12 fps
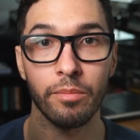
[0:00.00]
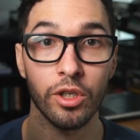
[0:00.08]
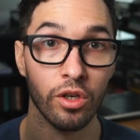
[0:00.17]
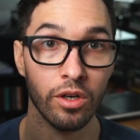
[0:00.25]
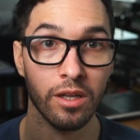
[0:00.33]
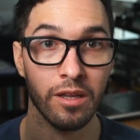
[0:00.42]
Be
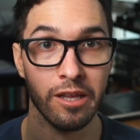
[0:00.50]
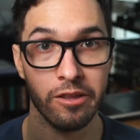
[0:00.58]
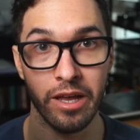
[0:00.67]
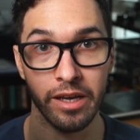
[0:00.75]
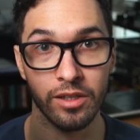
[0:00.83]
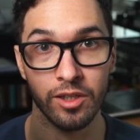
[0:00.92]
sure to hit
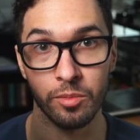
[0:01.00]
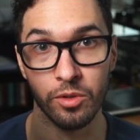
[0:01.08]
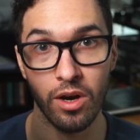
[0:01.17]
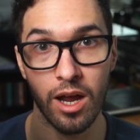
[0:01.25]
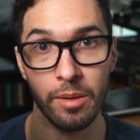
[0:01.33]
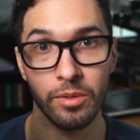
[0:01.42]
that like and
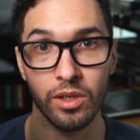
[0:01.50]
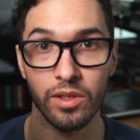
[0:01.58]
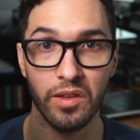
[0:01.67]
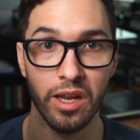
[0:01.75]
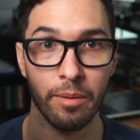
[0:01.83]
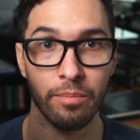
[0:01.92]
subscribe so you can
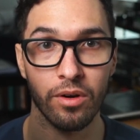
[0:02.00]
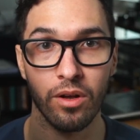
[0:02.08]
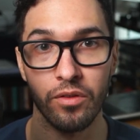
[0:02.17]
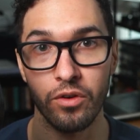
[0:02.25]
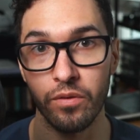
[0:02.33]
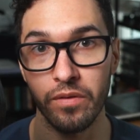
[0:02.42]
stay up on
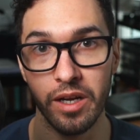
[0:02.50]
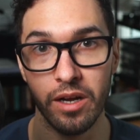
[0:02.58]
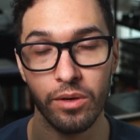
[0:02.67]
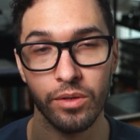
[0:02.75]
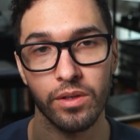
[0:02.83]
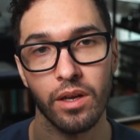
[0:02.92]
all the new
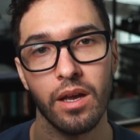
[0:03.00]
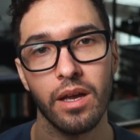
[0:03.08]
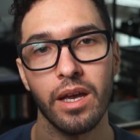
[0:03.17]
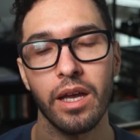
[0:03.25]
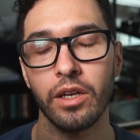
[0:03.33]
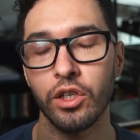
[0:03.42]
videos,
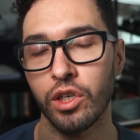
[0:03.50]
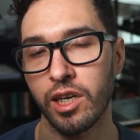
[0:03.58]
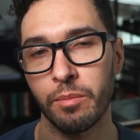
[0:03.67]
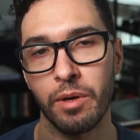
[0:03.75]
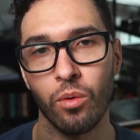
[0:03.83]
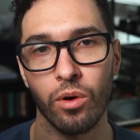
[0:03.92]
and you can
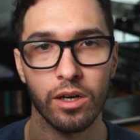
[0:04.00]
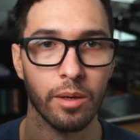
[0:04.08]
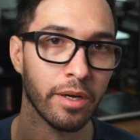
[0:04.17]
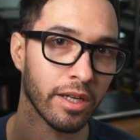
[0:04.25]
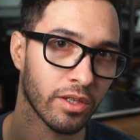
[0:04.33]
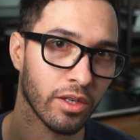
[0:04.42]
check out my work
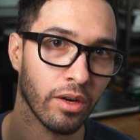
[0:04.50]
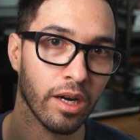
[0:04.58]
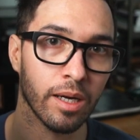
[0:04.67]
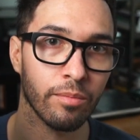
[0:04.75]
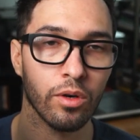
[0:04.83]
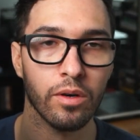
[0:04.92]
on my
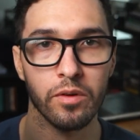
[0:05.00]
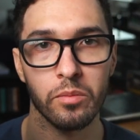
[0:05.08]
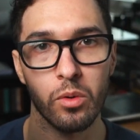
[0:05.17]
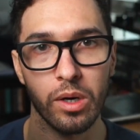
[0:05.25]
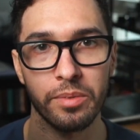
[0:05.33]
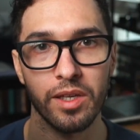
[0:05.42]
Instagram or over on
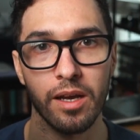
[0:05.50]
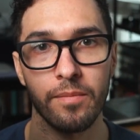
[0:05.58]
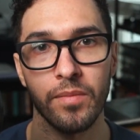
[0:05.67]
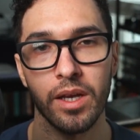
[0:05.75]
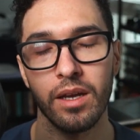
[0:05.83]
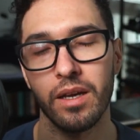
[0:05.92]
my
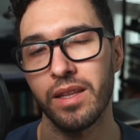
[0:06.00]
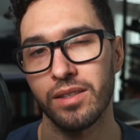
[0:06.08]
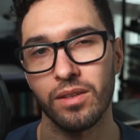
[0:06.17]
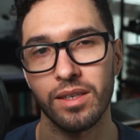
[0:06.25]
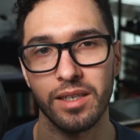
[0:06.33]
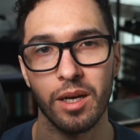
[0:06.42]
website, and
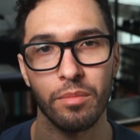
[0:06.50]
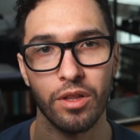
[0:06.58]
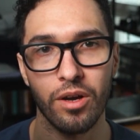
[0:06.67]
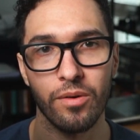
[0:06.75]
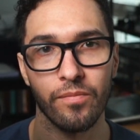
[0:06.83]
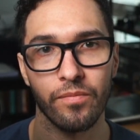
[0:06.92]
that's linked down
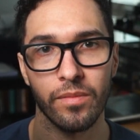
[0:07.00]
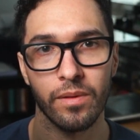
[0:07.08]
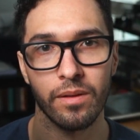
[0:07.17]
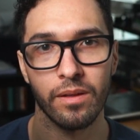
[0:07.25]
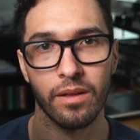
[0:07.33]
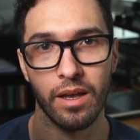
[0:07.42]
below.
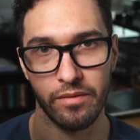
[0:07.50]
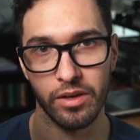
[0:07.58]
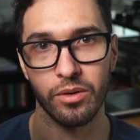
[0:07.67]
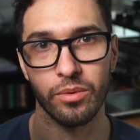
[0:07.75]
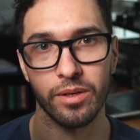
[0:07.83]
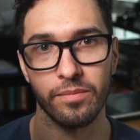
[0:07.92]
Have
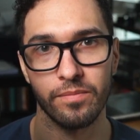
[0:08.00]
a good one.